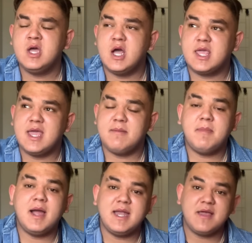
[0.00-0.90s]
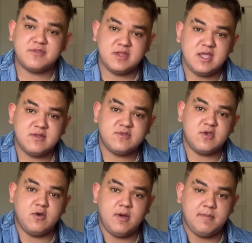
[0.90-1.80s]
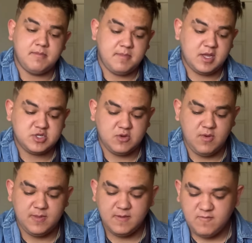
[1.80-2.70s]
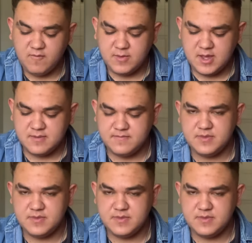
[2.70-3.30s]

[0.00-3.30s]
again, mine hasn't yet, so I'm actually quite thankful for that.